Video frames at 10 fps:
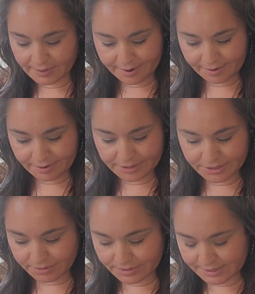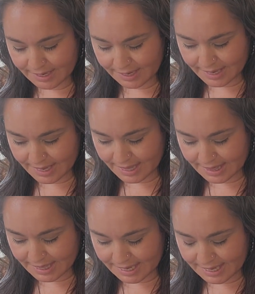I also see
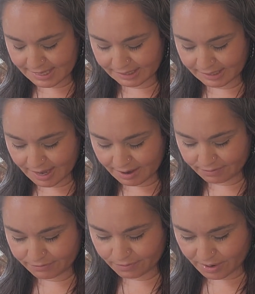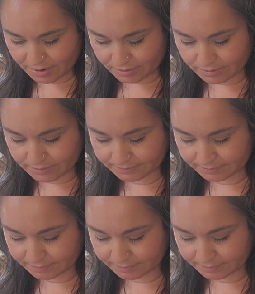in the love row,